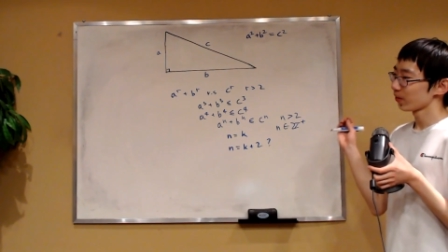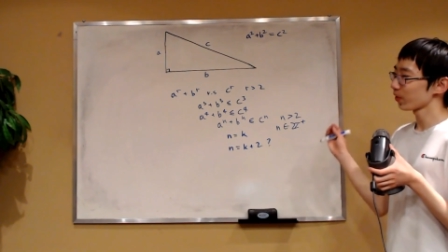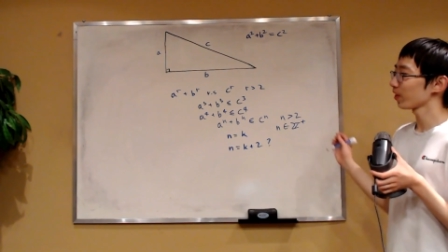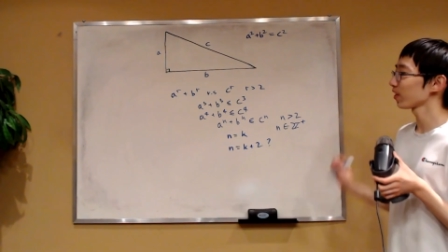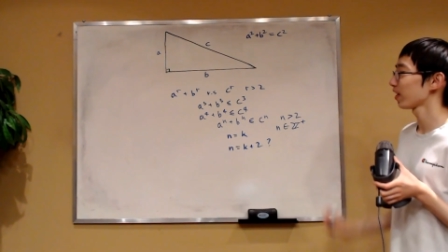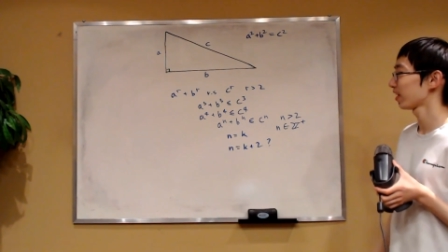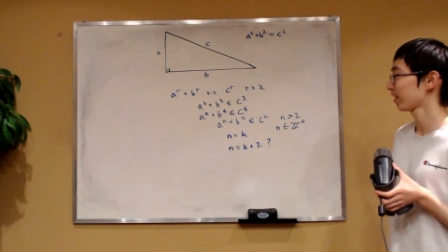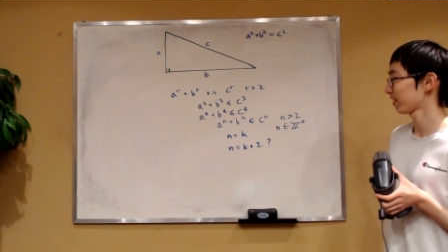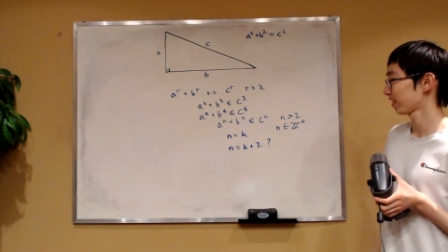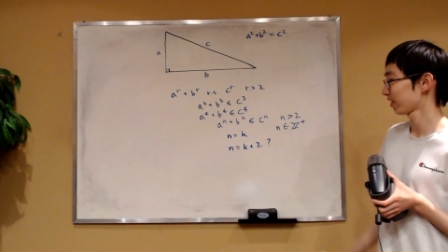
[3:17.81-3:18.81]
Well,
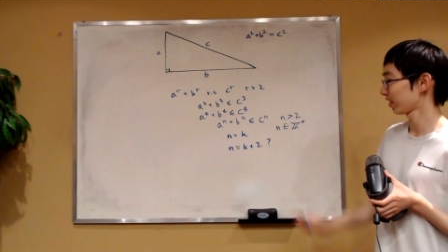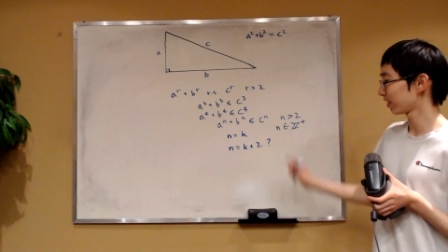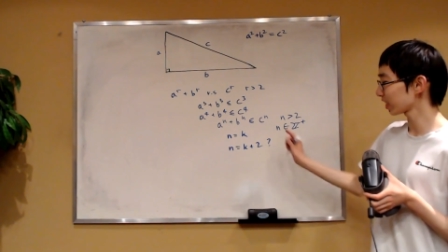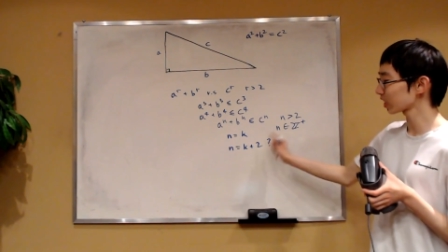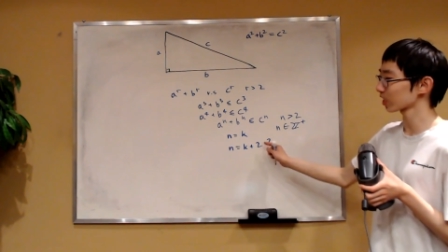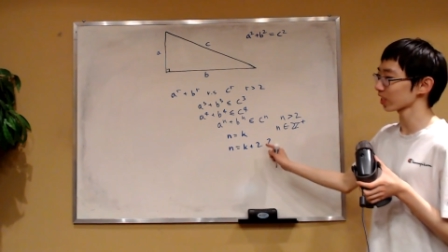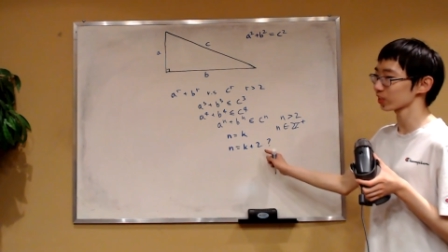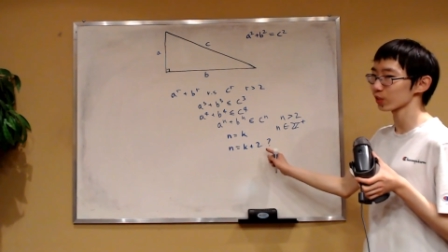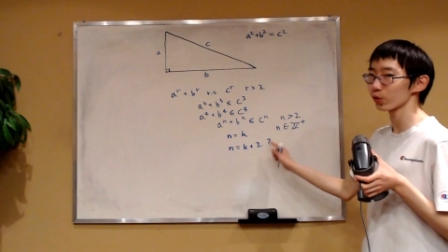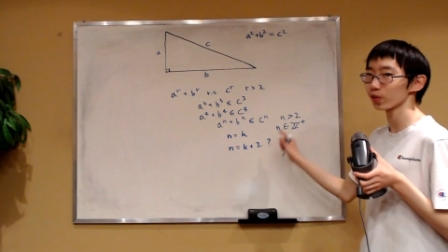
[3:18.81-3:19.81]
this is
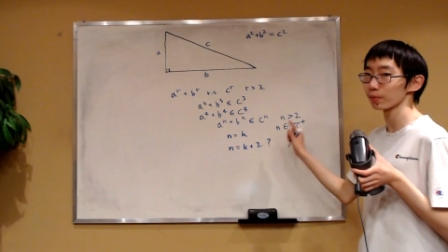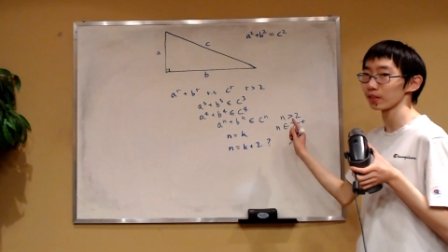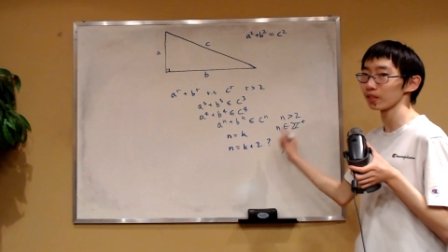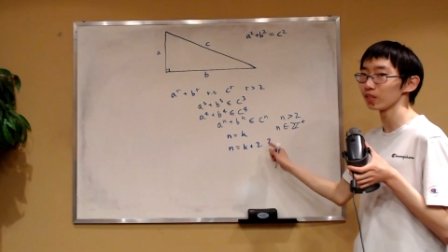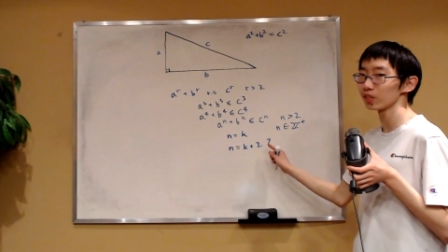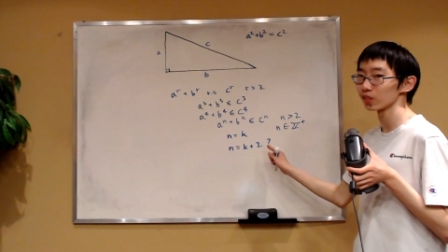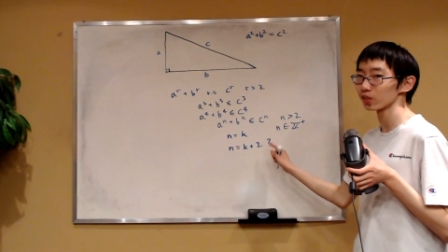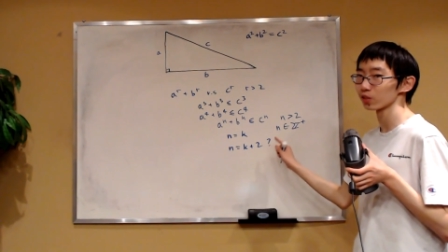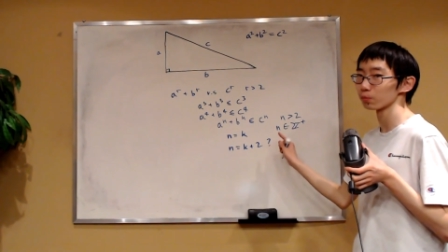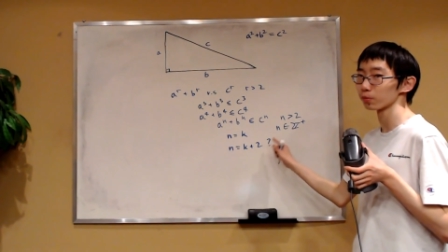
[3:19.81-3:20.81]
actually going to be easier
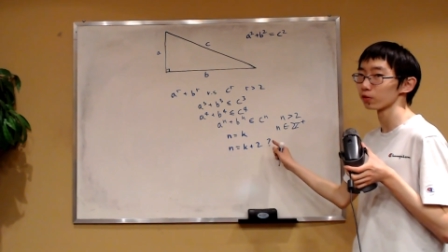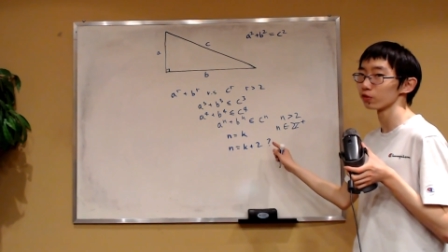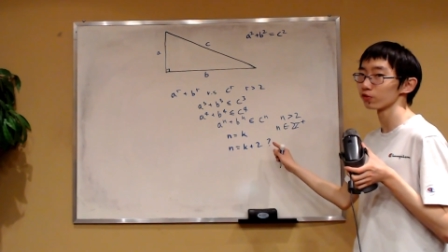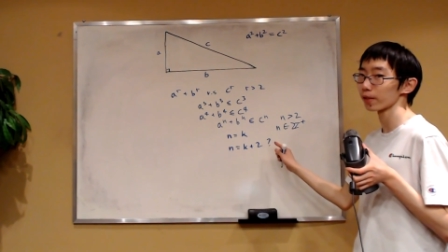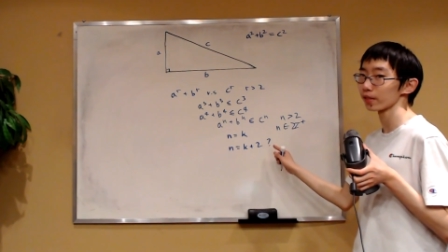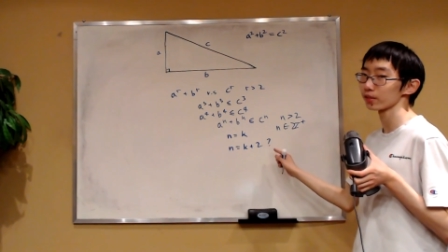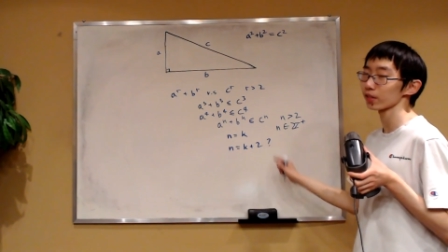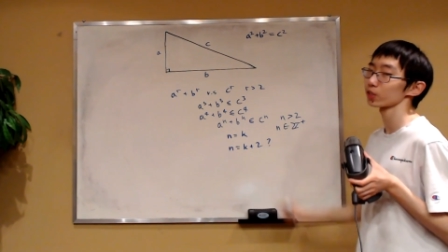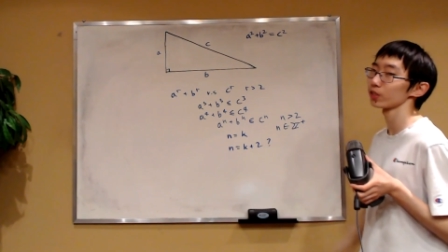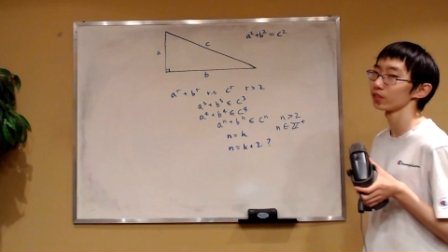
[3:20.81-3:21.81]
to prove by
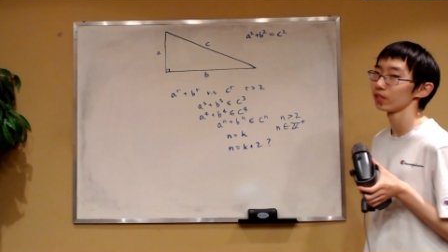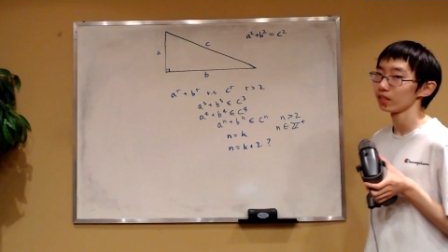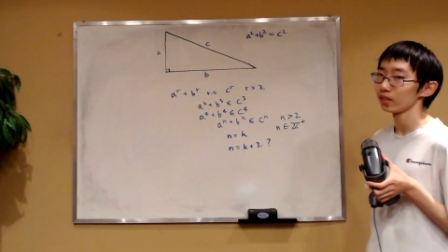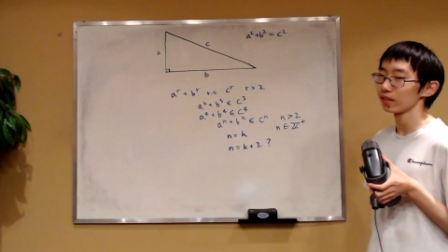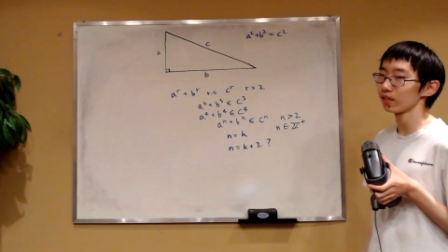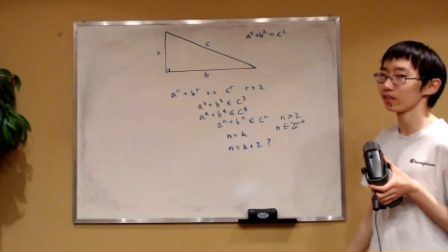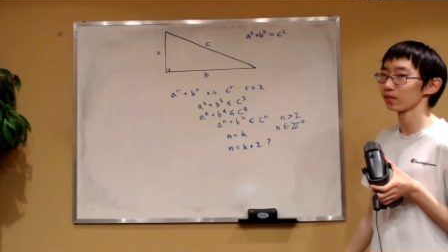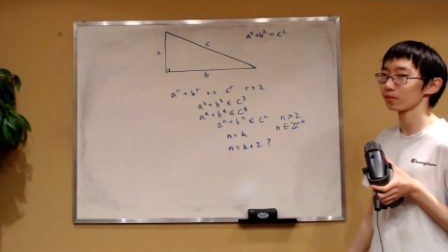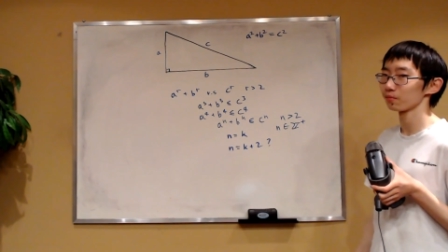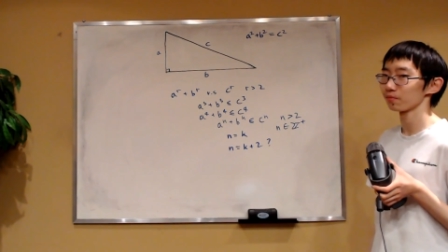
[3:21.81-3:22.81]
induction.
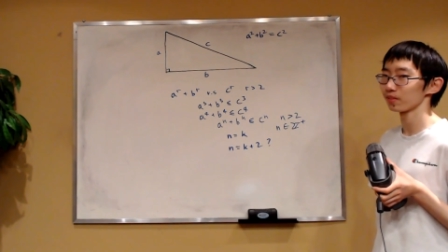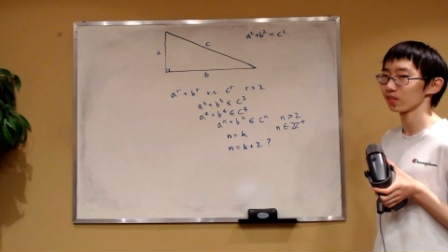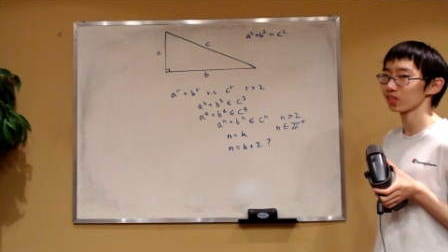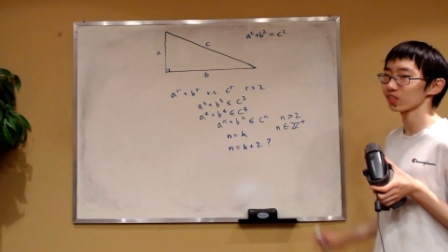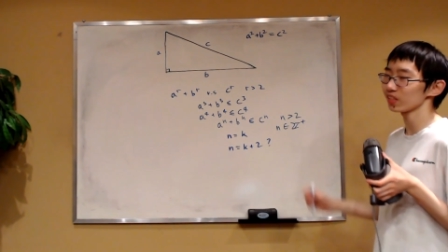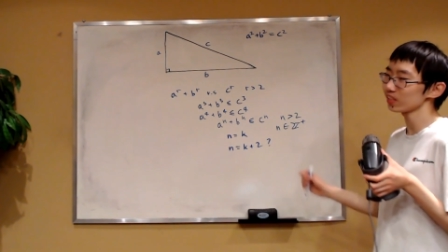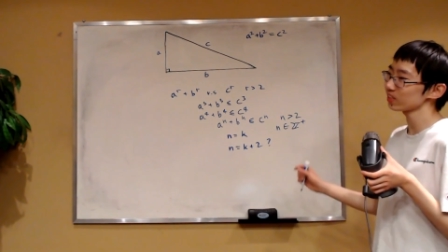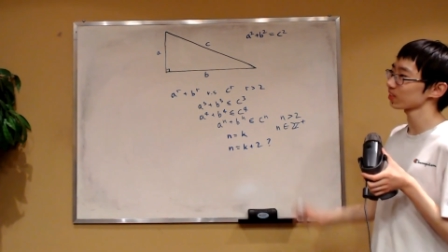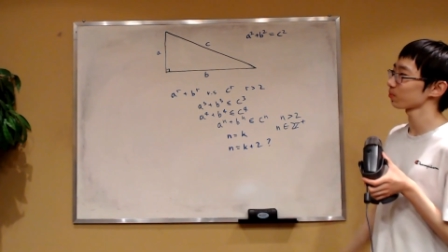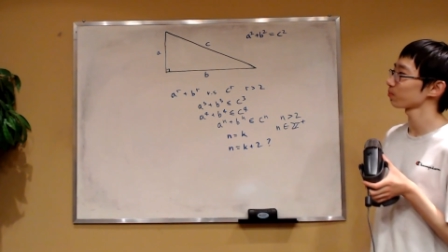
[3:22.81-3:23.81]
And as a
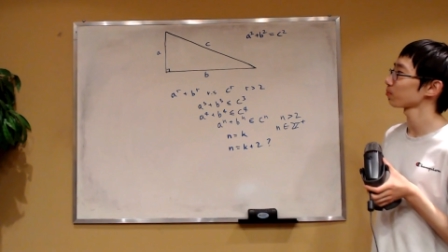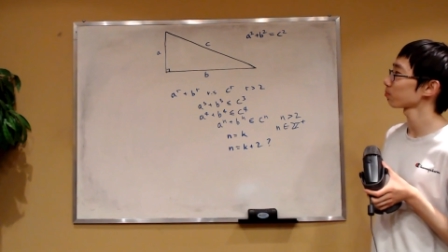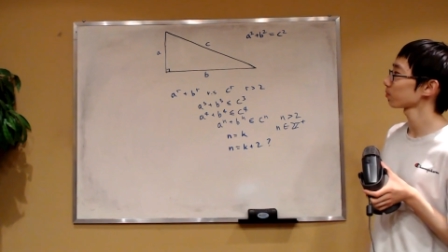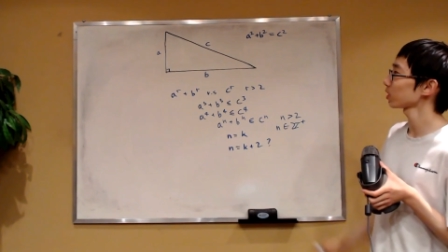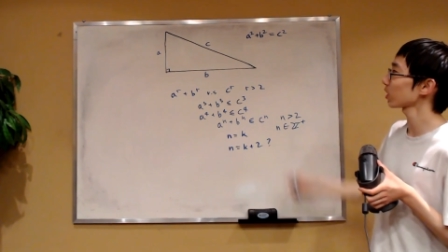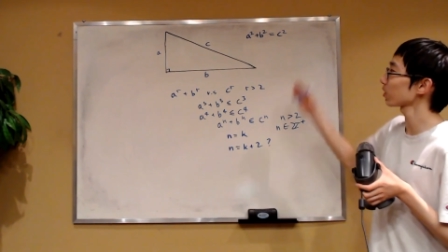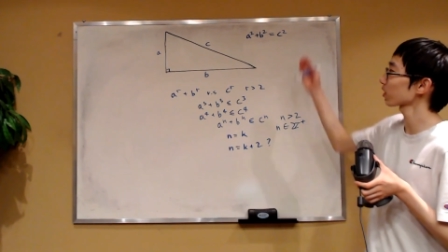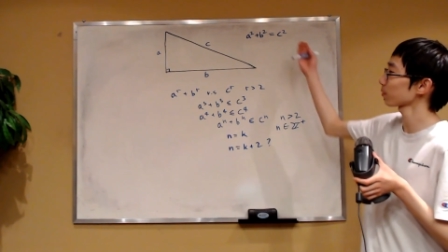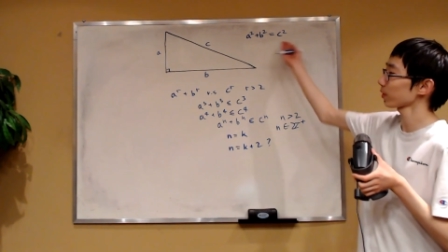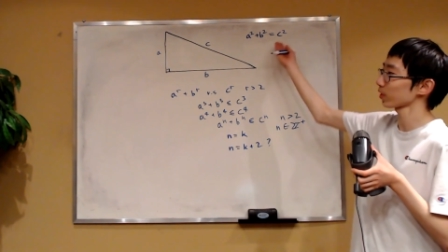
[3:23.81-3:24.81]
hint, take a
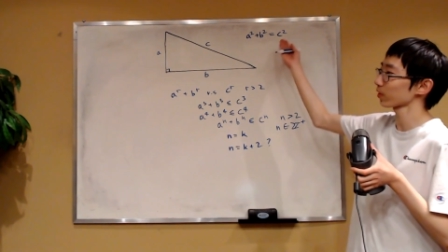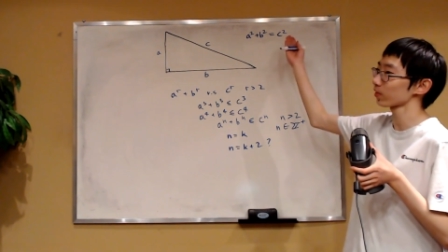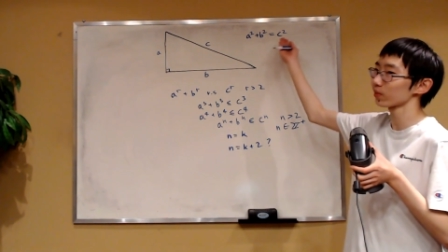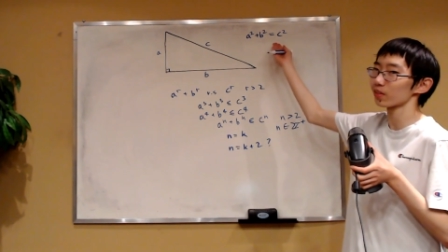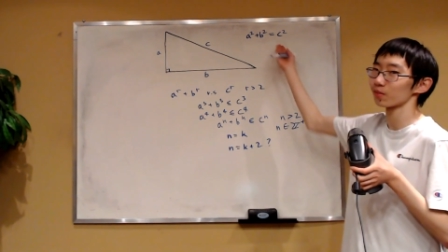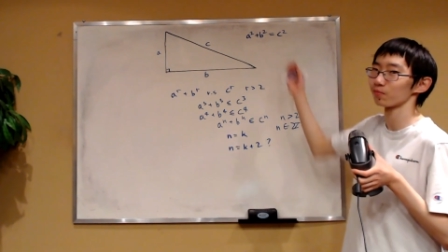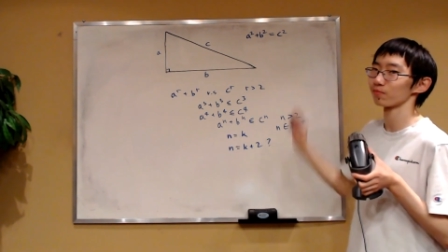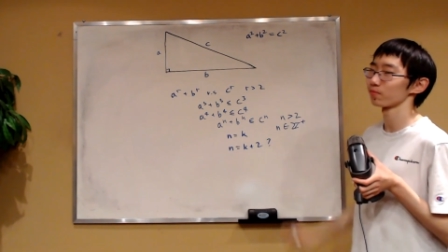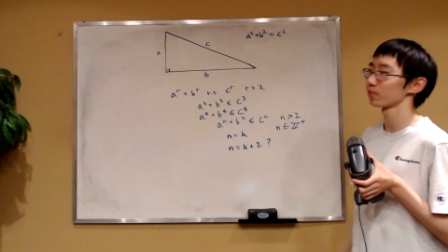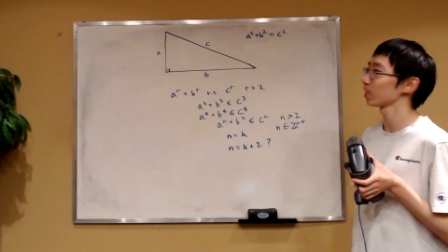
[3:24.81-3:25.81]
look at Pythagorean theorem.
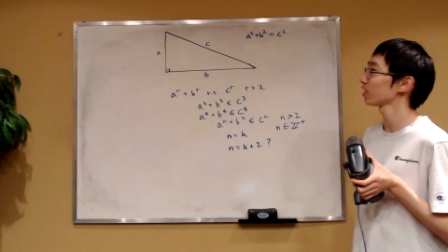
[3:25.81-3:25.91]
It